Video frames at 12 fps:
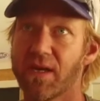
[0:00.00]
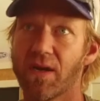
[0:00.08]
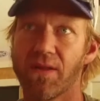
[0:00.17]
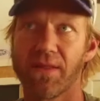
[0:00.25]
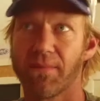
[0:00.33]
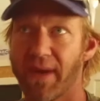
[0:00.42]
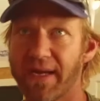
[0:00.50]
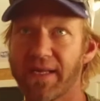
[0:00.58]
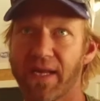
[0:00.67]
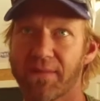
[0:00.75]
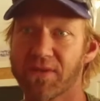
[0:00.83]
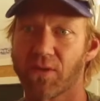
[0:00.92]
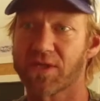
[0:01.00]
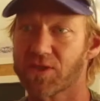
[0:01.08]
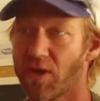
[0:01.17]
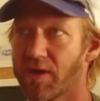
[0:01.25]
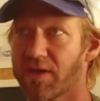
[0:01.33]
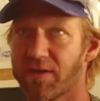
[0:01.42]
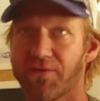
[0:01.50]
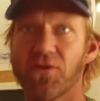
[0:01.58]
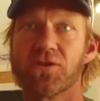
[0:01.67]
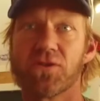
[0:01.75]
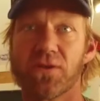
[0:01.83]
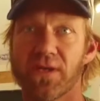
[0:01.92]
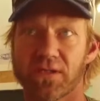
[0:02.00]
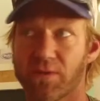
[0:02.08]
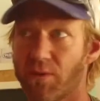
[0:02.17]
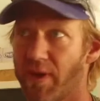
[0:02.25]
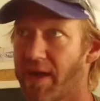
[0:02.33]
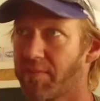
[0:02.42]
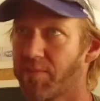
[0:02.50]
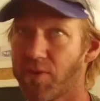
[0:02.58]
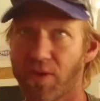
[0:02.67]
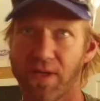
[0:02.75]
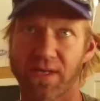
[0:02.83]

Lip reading: The money comes. Look, we started the first 2 years. We ran purely as